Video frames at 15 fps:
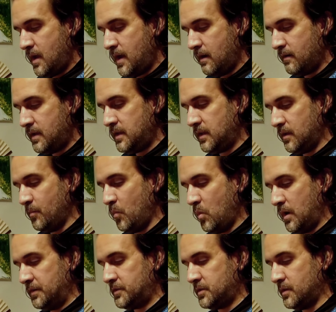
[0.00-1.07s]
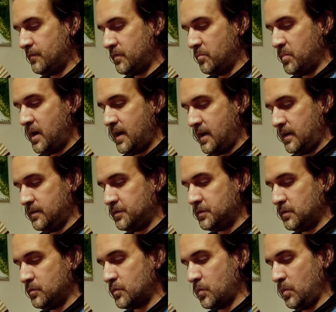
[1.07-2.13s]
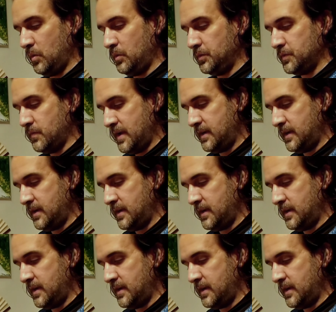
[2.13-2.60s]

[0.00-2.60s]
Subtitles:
Harry Kim watched her from behind his controls,